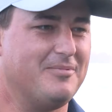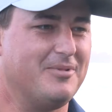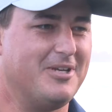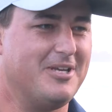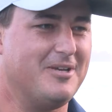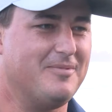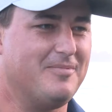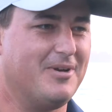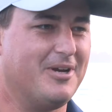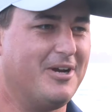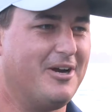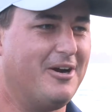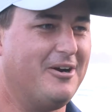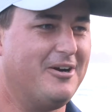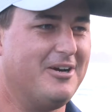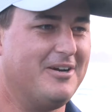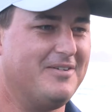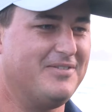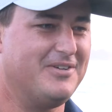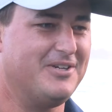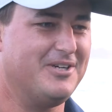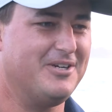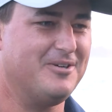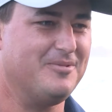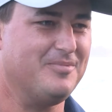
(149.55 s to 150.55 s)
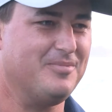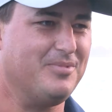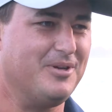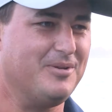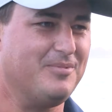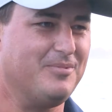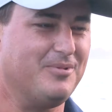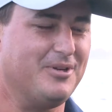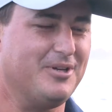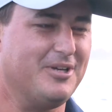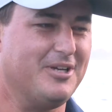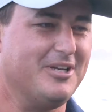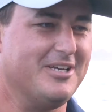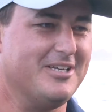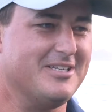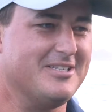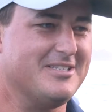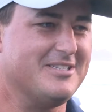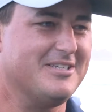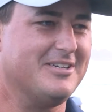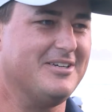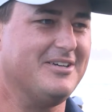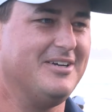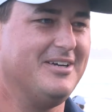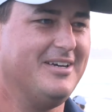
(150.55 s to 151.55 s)
I'm going to keep my card every year and play pretty good.
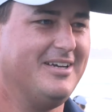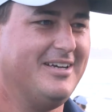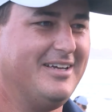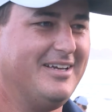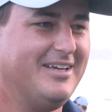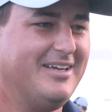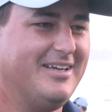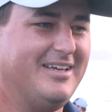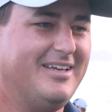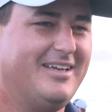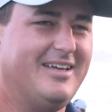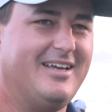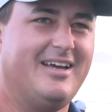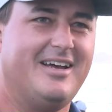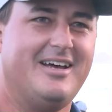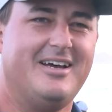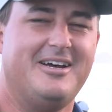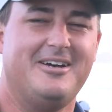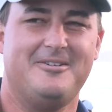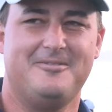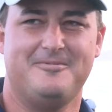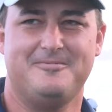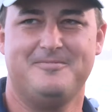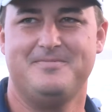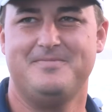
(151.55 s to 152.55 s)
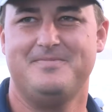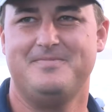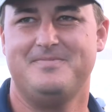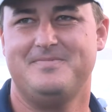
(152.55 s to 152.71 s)
So, um,